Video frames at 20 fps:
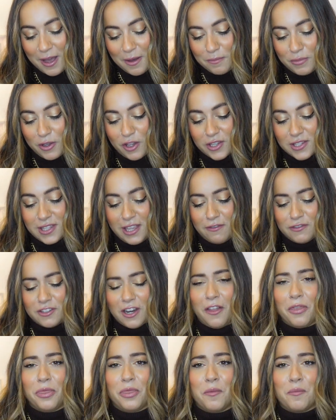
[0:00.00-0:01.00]
because they've
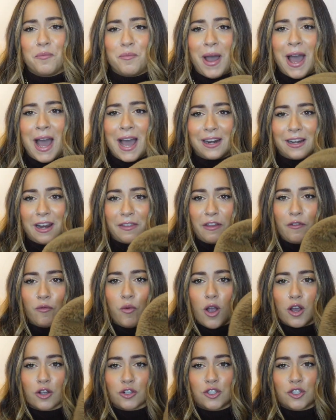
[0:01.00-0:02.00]
done the bag, like they
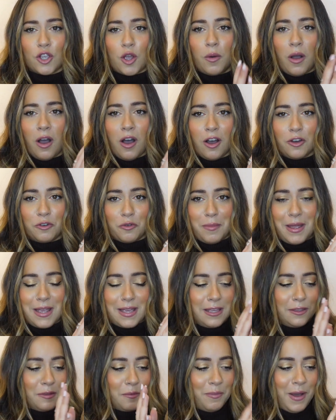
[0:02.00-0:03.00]
worked so hard on
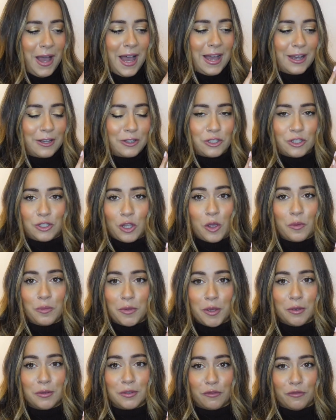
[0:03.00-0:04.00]
making the bag so
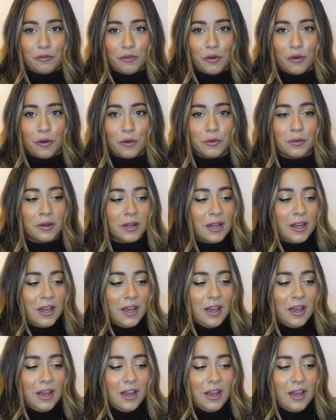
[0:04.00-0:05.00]
beautiful,
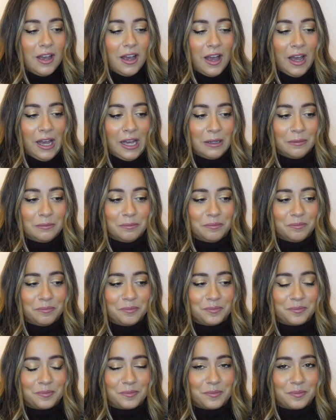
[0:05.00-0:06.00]
but
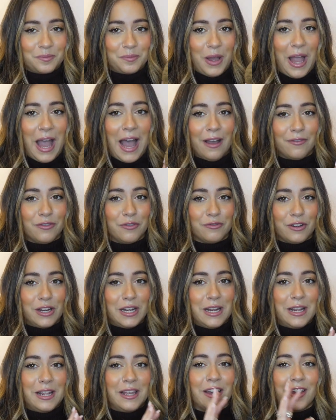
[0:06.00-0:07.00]
I haven't
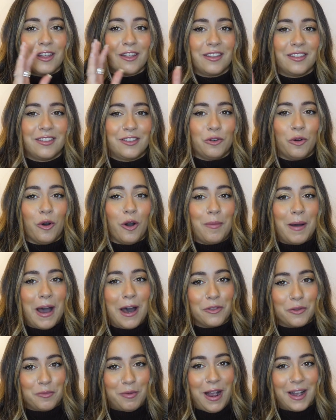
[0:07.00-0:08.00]
really thought
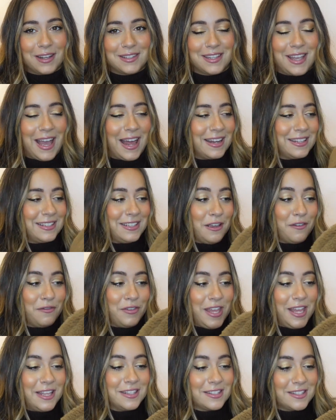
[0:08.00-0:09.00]
about the practicality of
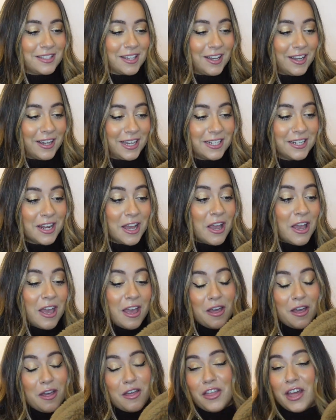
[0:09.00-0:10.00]
the inside.
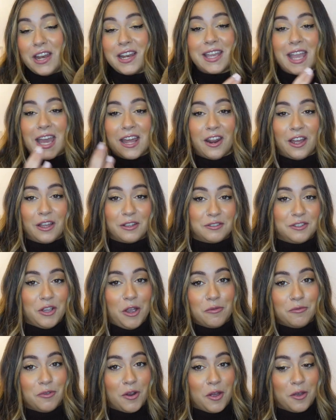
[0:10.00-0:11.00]
Then again, I
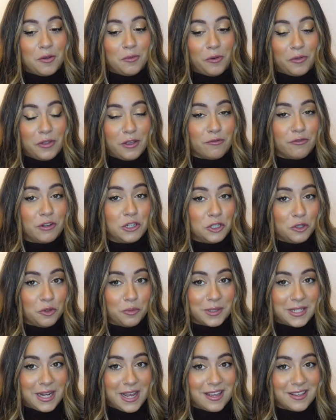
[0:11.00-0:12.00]
don't know what the original
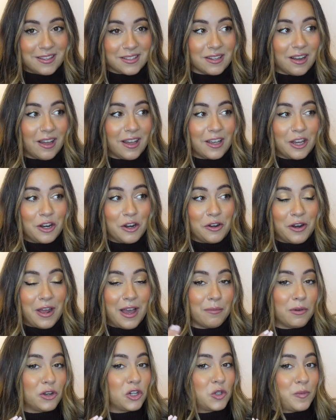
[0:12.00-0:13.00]
Bottega's like. I don't know
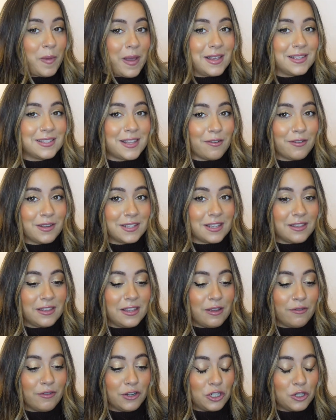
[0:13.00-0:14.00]
how much space there is in
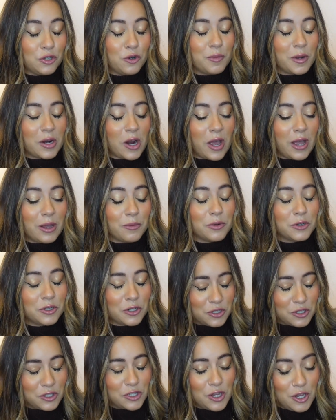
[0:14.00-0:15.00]
the original, but I would
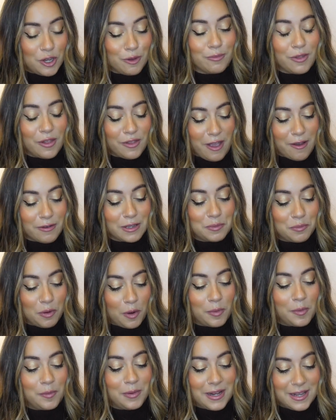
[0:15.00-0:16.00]
assume that there is
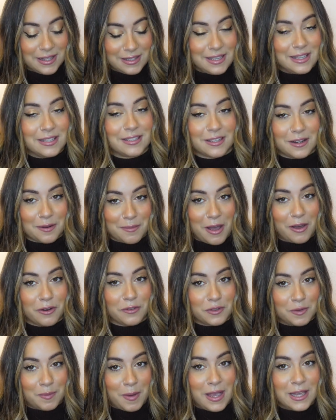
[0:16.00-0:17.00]
probably a decent amount
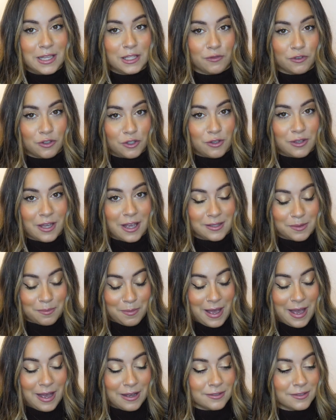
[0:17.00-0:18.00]
of space for
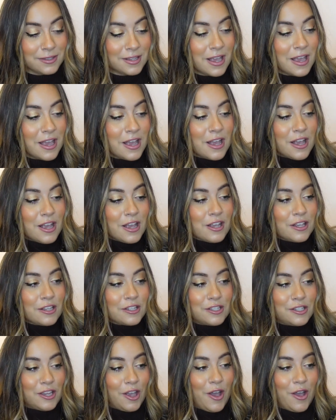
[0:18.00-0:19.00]
£2,000.
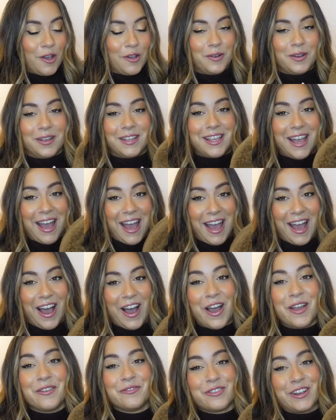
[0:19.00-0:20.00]
So yeah,
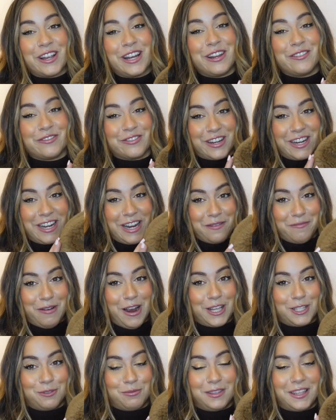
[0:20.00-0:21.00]
I'm really, really
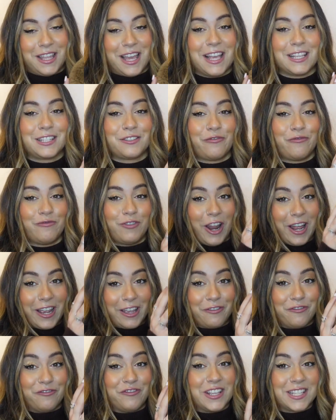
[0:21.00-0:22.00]
impressed with this,
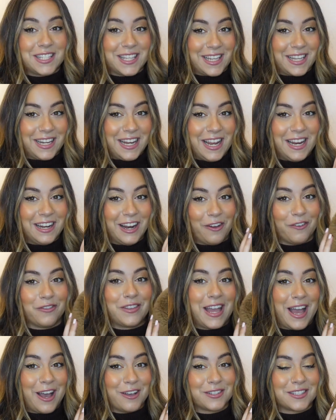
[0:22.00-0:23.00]
like physically, like on
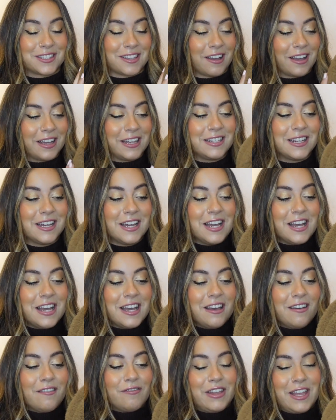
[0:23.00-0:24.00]
the outside.
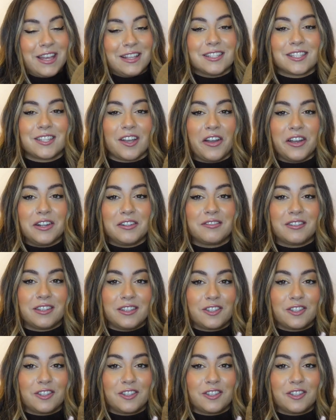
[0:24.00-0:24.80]
The inside